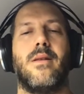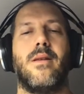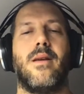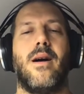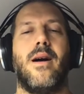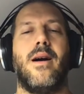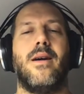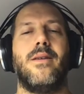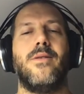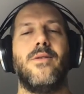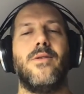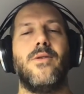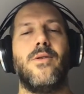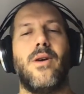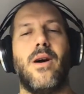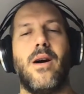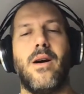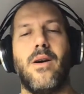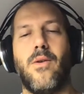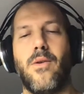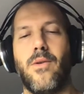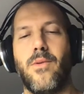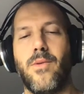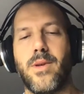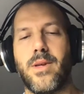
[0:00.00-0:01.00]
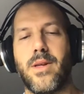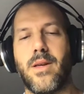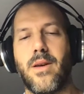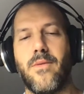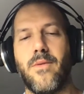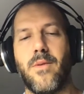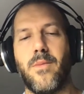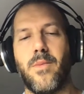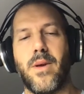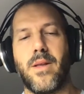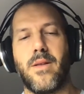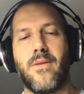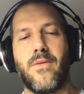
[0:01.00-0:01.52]
I don't know. I always have
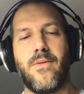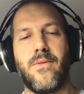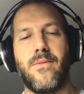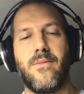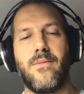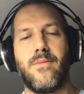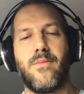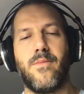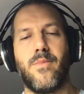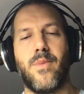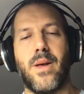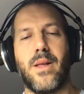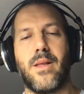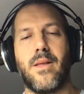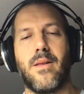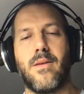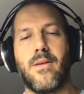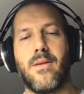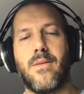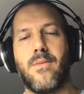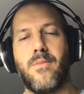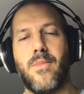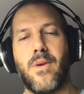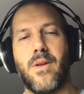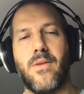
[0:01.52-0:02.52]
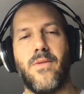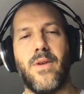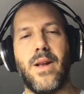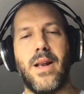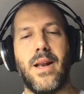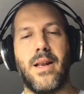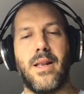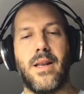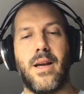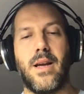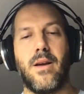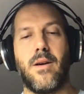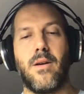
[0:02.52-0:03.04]
a bad
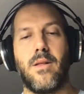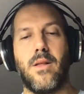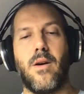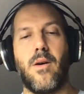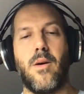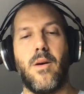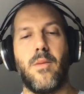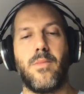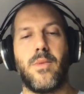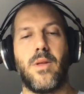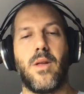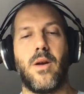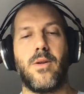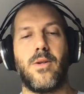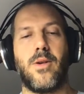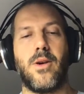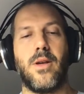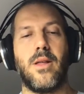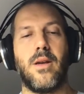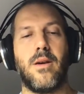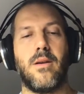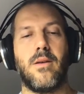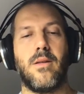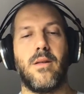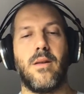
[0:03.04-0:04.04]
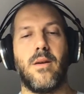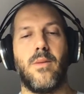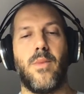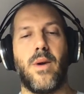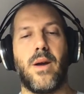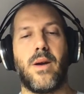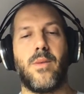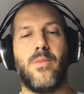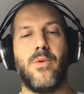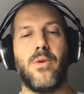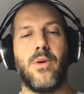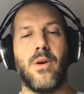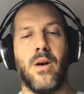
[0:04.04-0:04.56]
feeling. Now I'm touching the
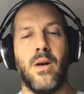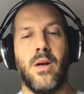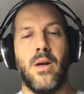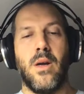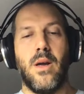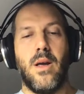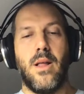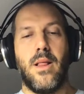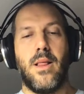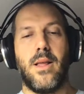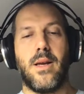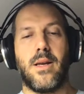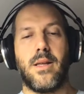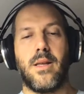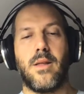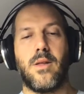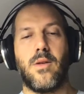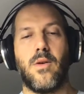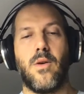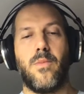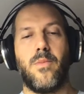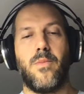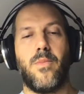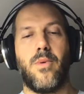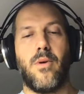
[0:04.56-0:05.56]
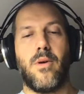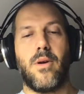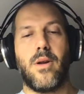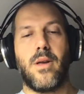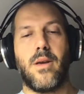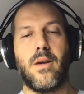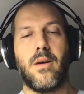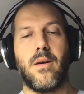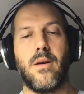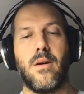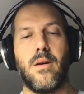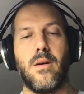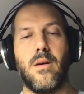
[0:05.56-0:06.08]
MacBook, like the top part
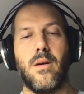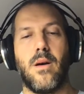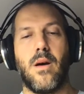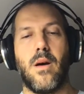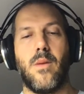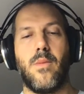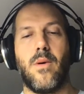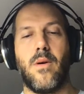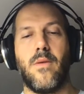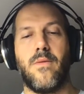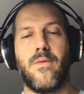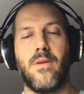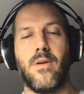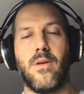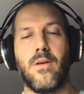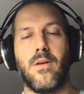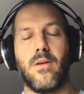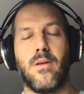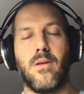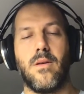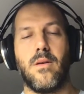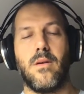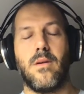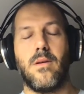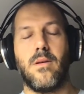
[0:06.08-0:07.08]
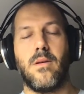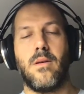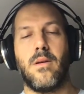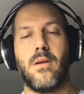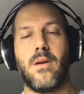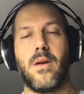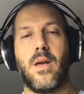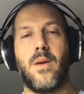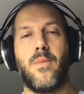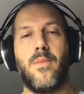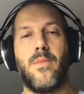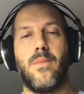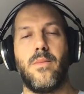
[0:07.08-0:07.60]
here above the
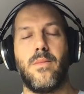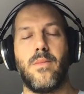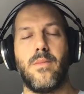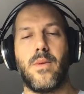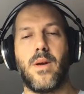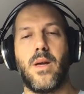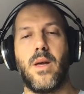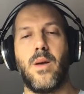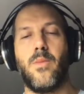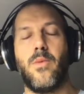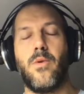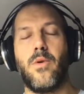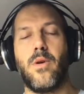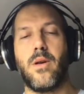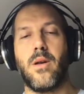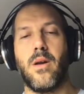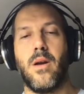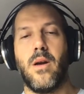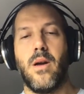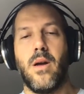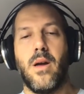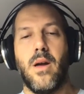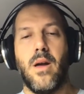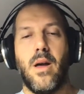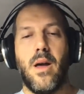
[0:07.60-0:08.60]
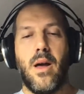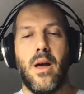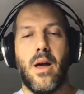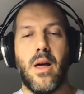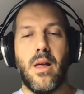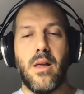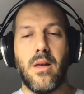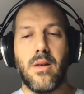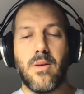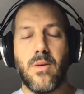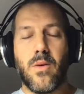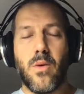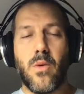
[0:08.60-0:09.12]
keyboard, and
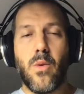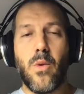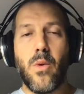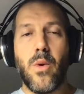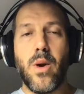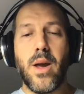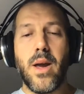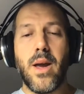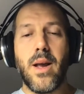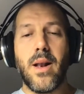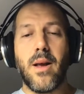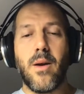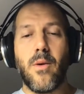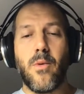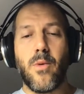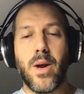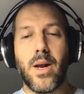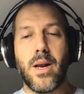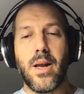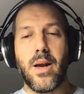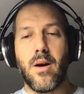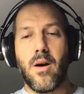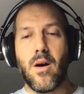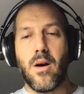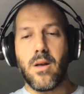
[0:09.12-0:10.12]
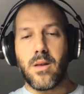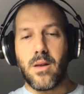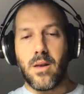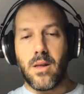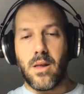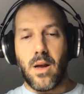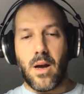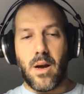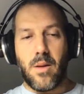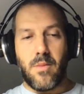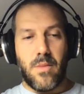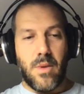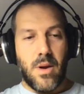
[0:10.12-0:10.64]
it's really hot.
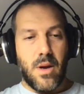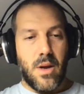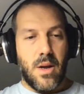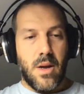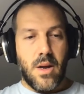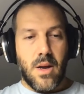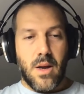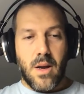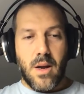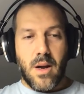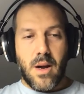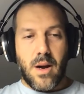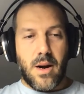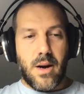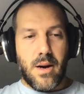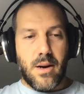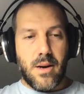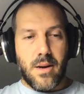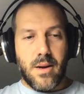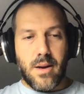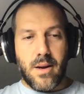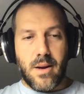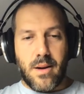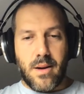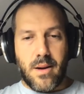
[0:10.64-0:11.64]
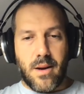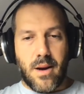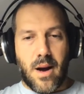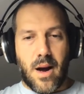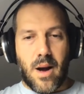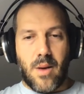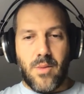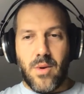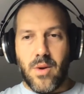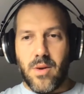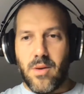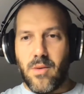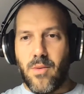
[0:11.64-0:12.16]
And I
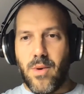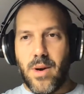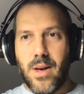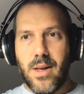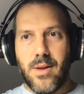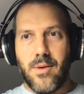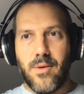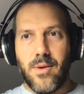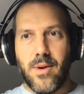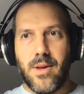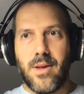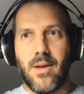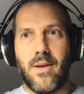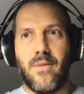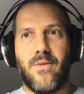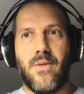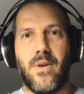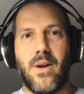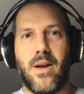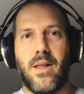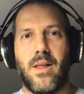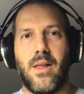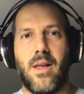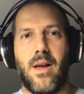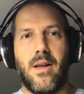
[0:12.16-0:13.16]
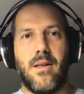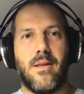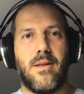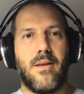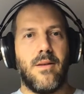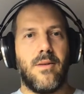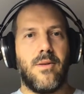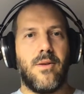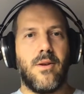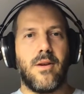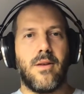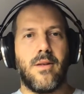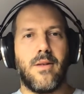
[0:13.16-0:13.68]
I'm not really doing something intense. I
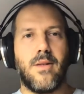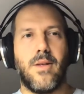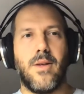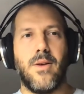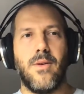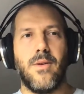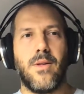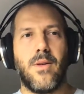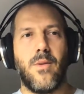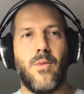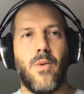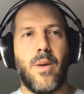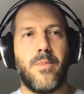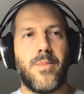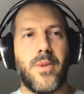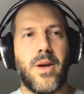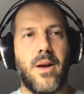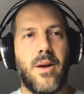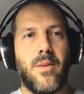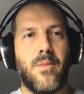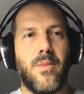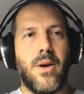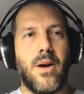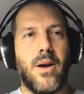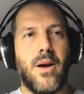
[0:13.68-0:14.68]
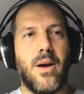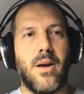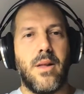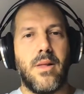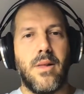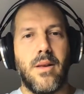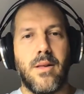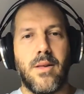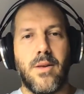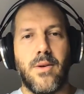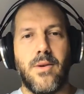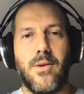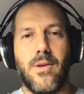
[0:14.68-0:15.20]
just use the webcam, and
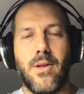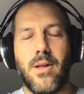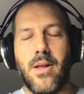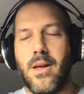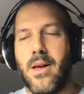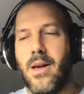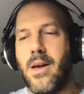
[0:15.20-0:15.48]
that's all.